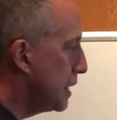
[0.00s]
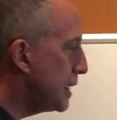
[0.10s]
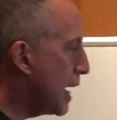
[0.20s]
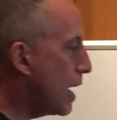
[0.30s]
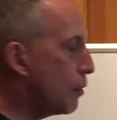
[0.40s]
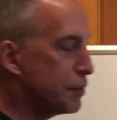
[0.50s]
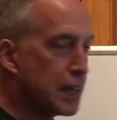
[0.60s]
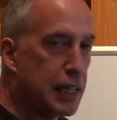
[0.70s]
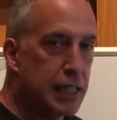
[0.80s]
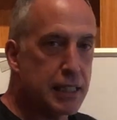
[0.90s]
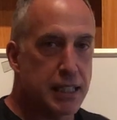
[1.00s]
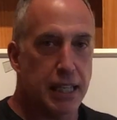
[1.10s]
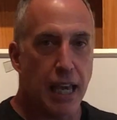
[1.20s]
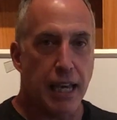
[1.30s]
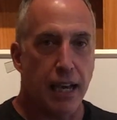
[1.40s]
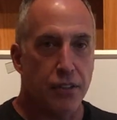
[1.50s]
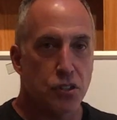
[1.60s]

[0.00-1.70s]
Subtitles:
now we've got to get the decay out.